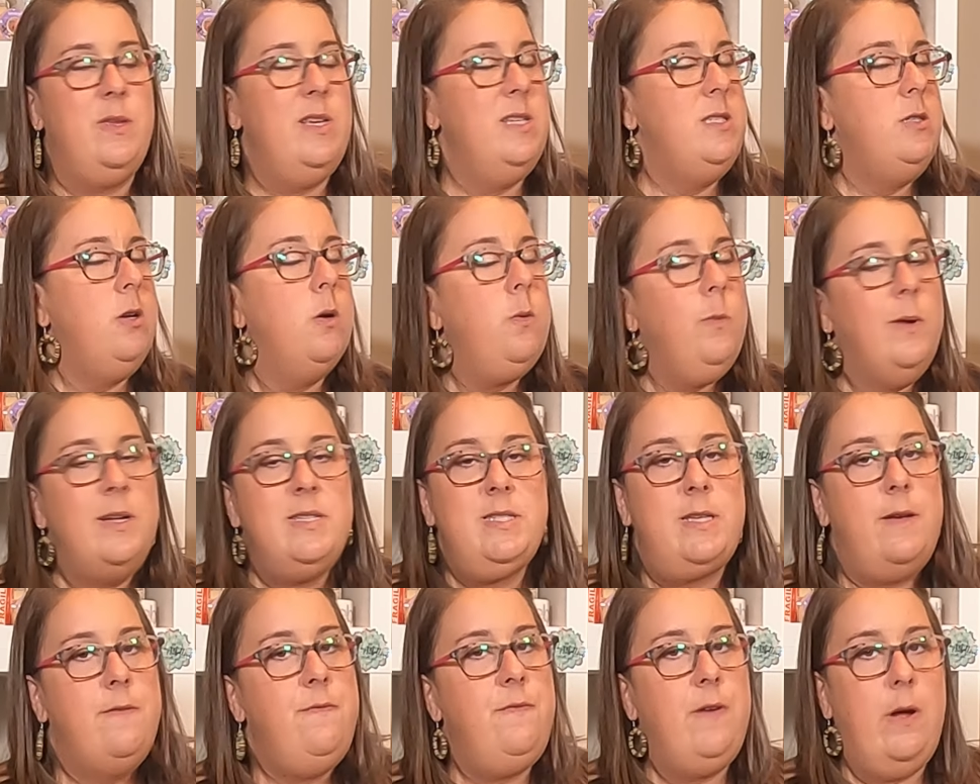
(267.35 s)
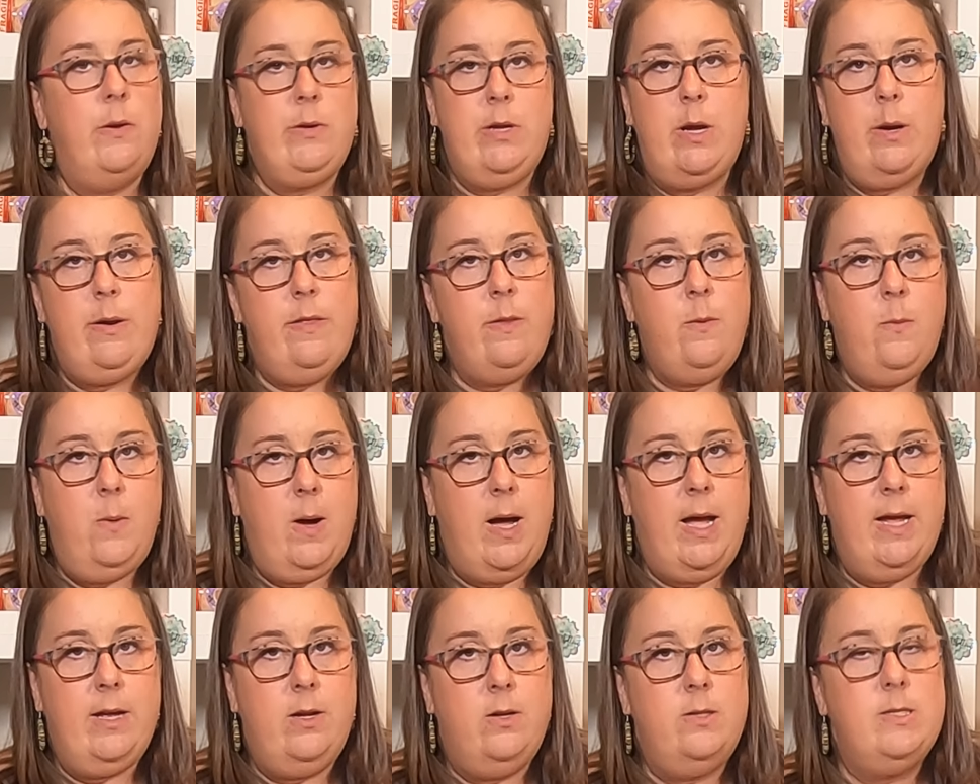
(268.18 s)
these aren't ones I've found out in the
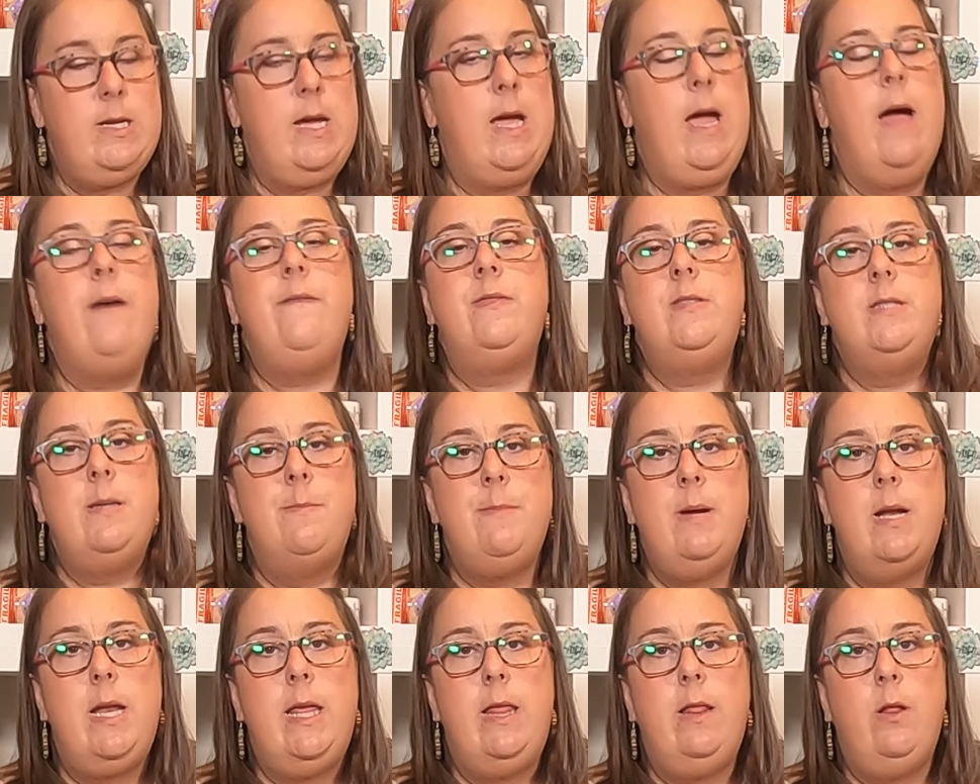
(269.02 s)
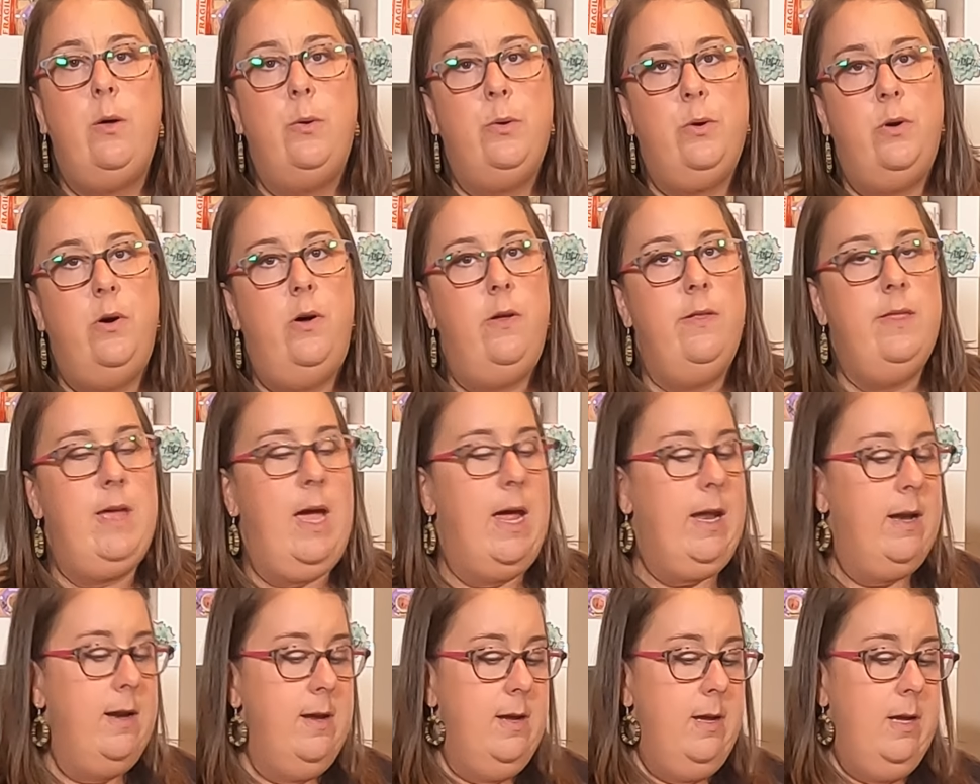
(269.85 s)
wild. I have somebody local
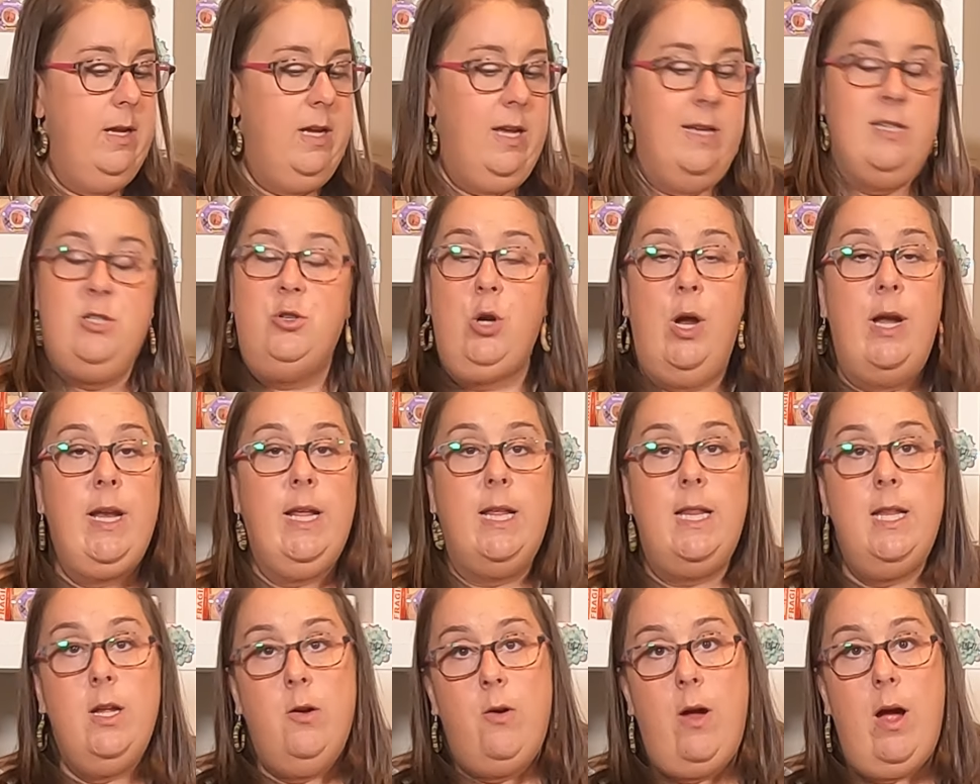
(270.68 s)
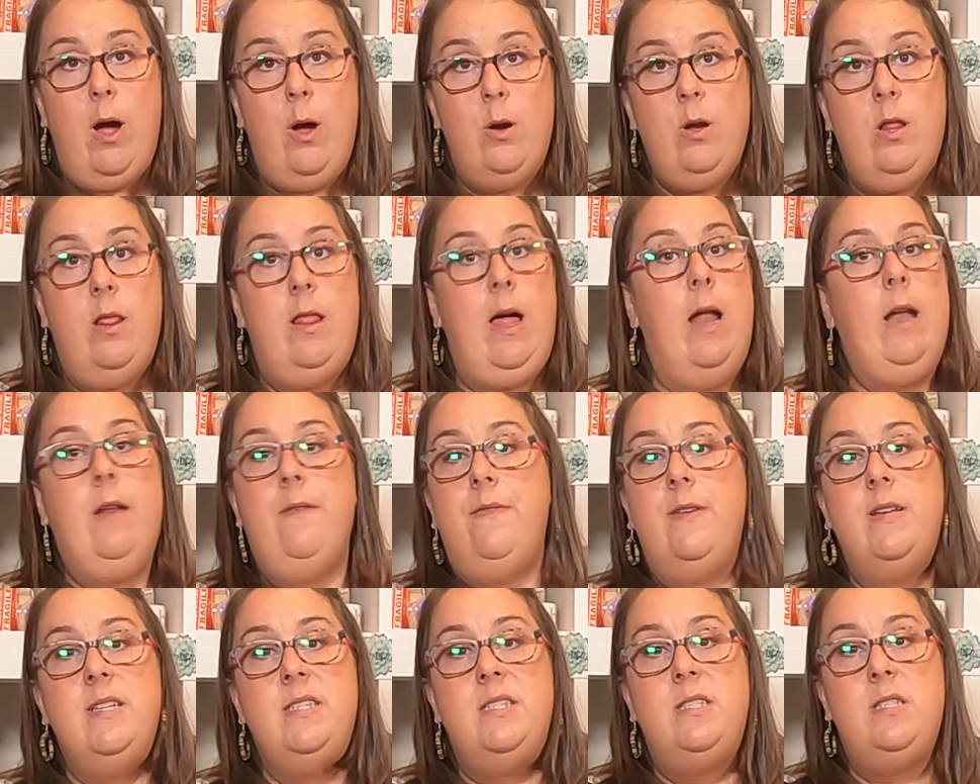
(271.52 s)
that is trying to clear out a lot
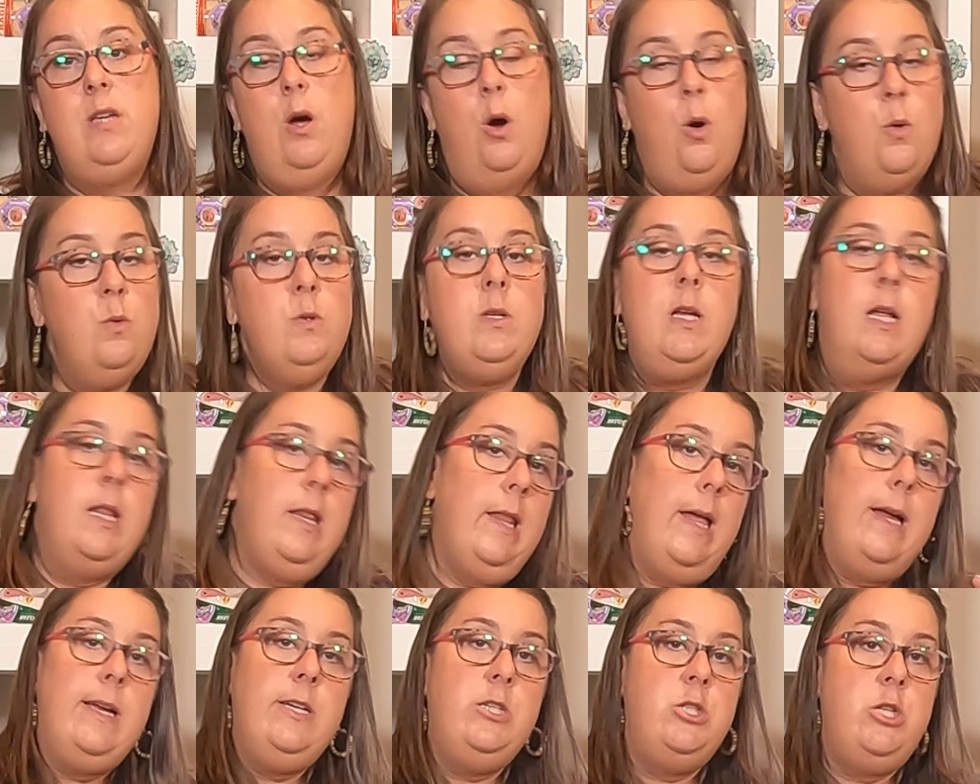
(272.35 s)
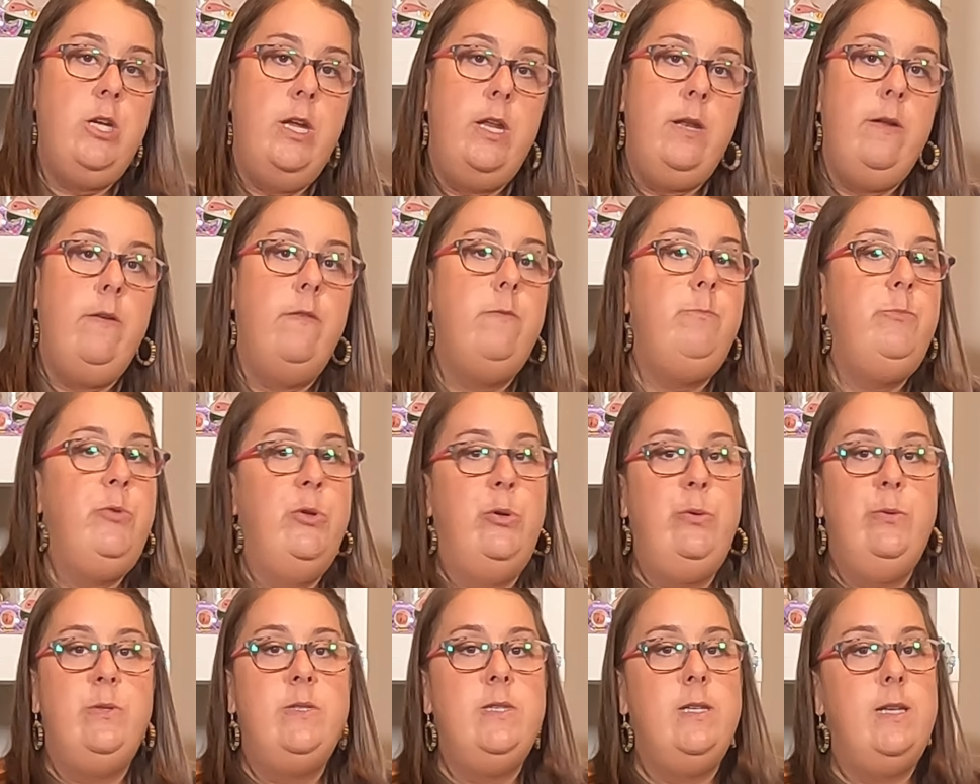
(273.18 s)
of his own collection of
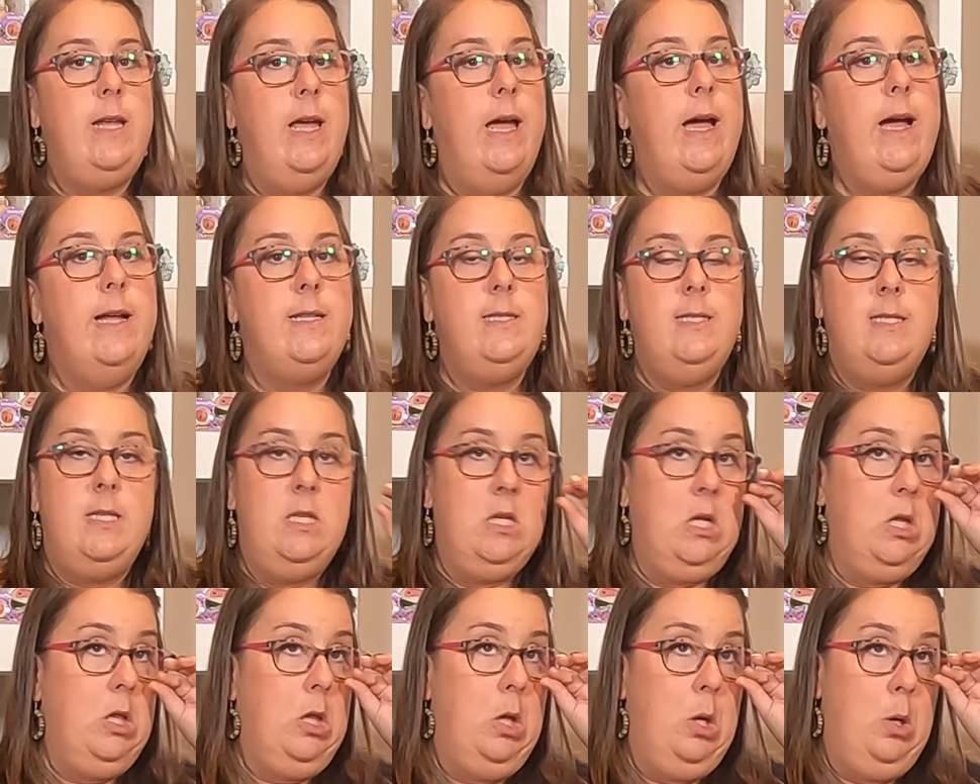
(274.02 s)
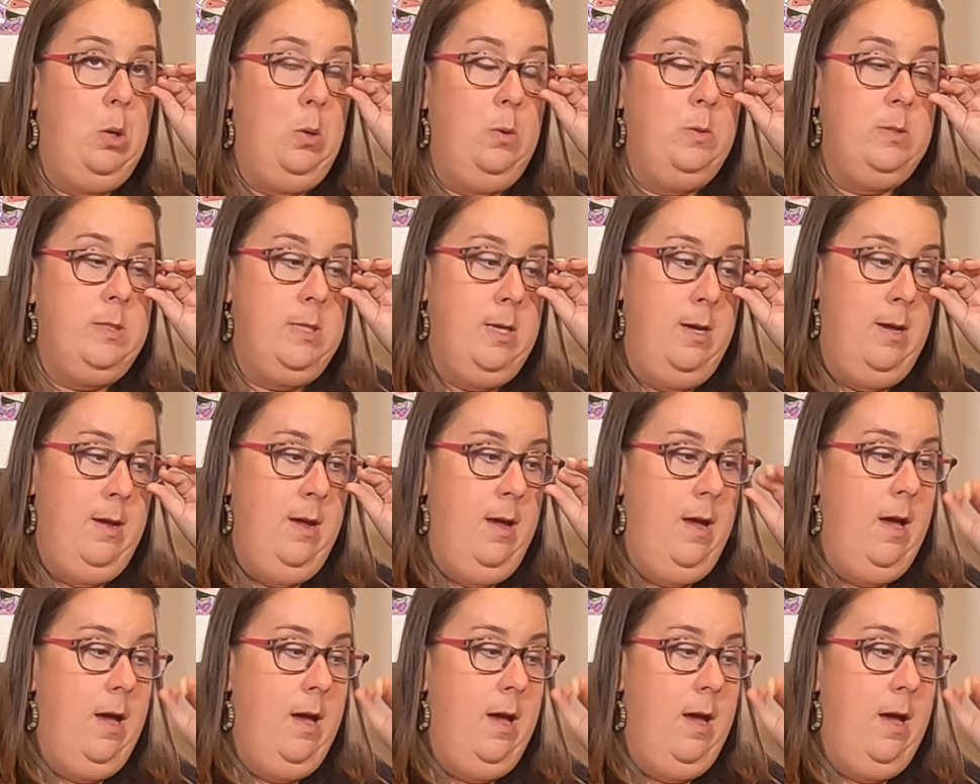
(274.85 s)
boots and hats and clothes.